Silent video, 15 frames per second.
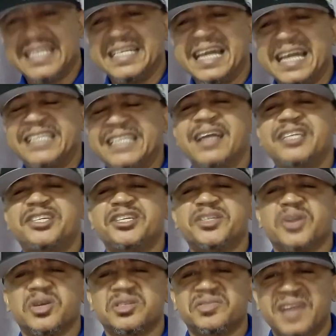the Nigerian
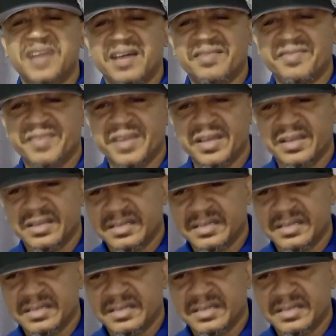Jesus free and fair?